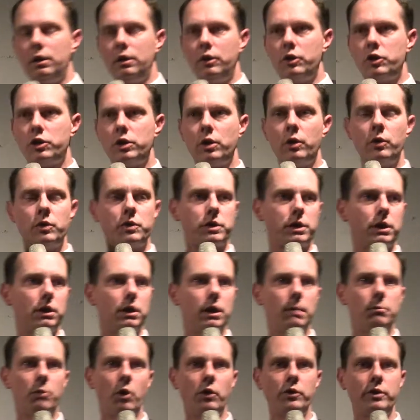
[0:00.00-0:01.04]
shows
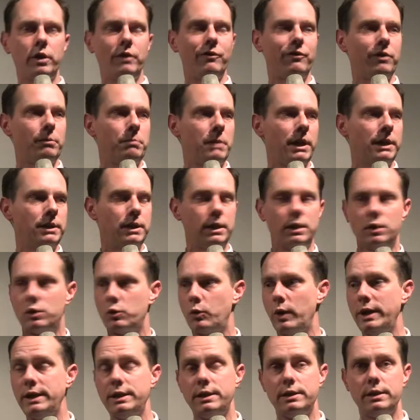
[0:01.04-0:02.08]
a Mondrian from
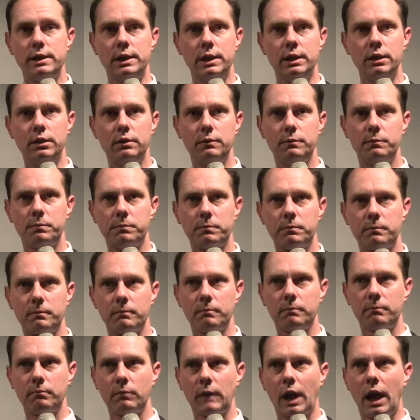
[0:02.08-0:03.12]
1920,
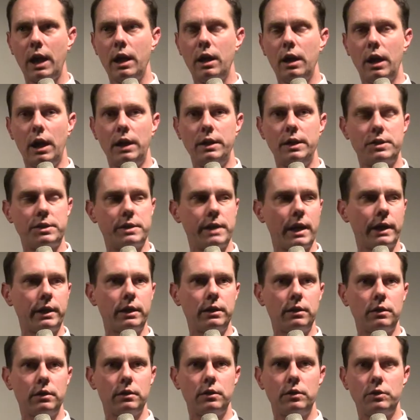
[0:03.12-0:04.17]
and he
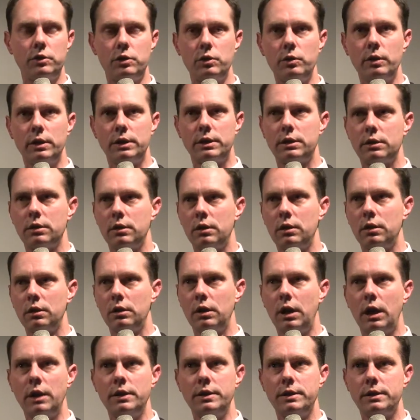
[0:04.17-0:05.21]
stuck to it
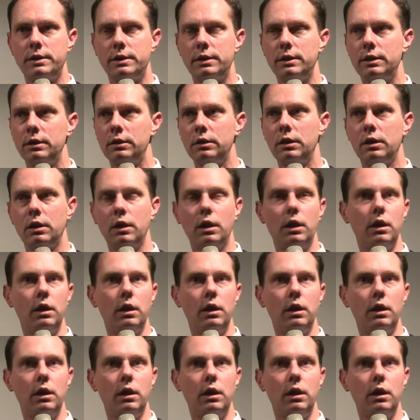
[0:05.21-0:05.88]
until